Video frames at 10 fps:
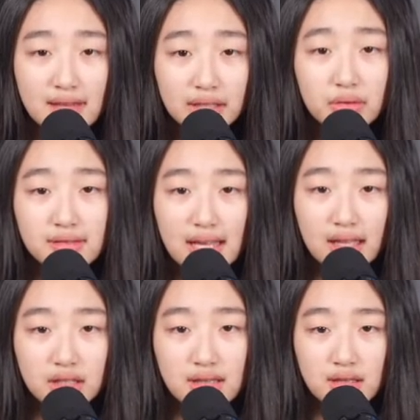
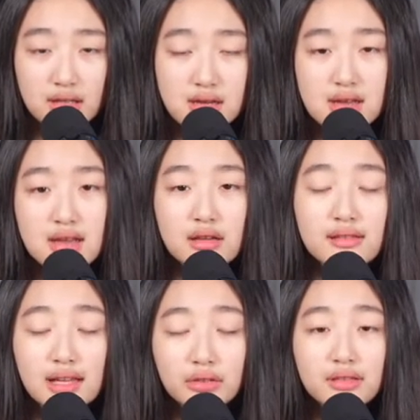Cytoskeleton.
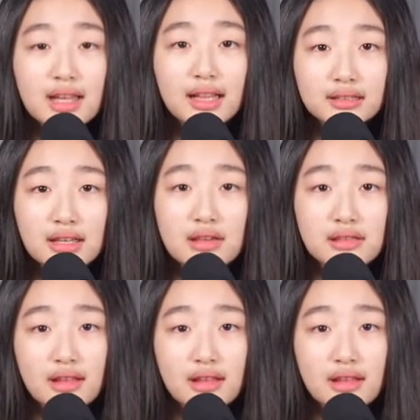Cytoskeleton